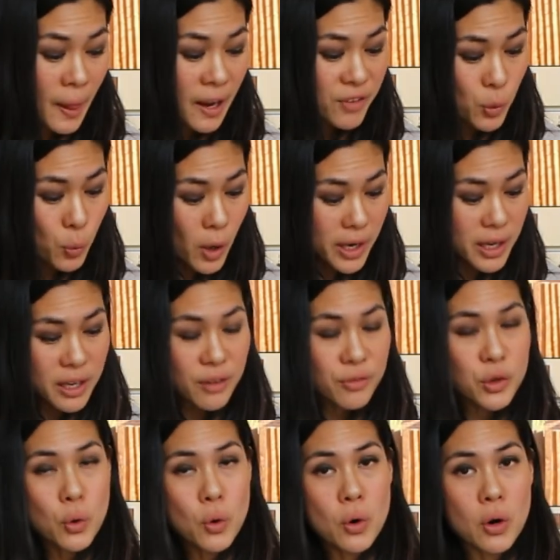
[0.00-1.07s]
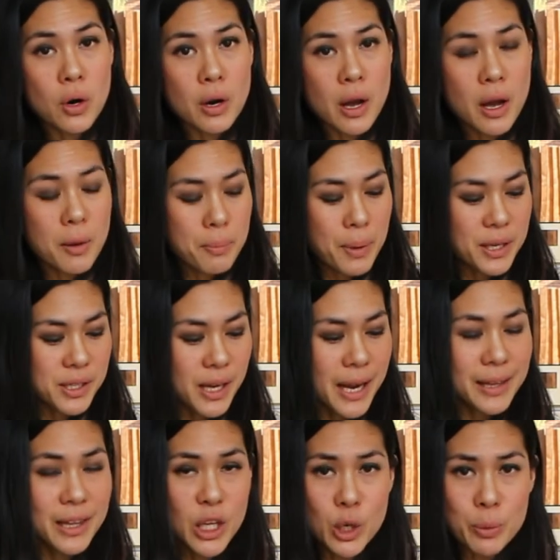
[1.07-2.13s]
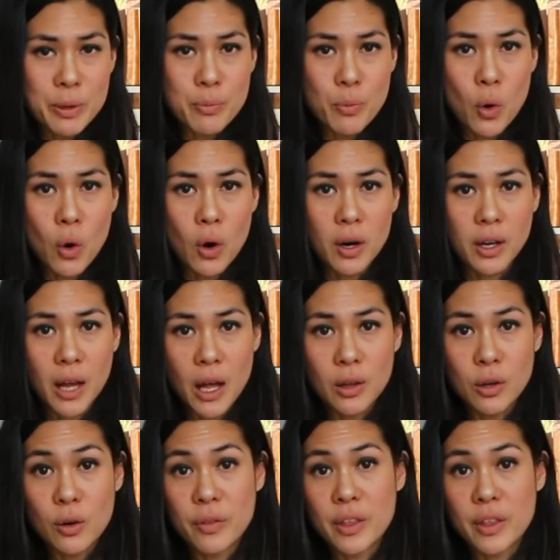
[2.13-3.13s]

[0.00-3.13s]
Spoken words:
You want to give your pad thai a little bit more color,